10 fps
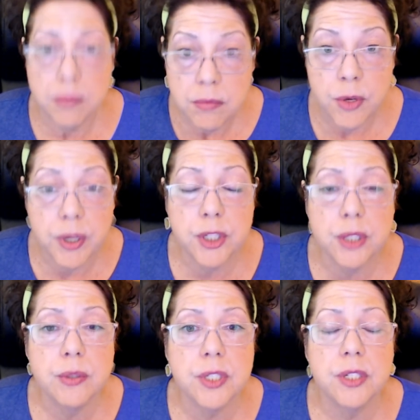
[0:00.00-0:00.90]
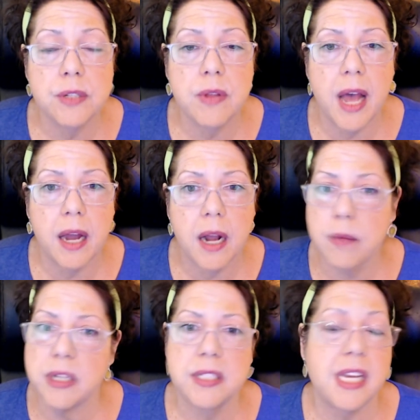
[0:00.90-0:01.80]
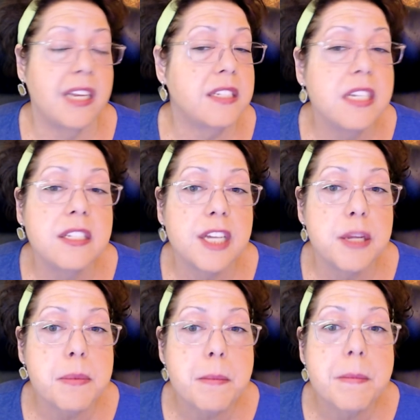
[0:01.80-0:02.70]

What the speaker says: You can choose to do that. I'm not saying it's easy.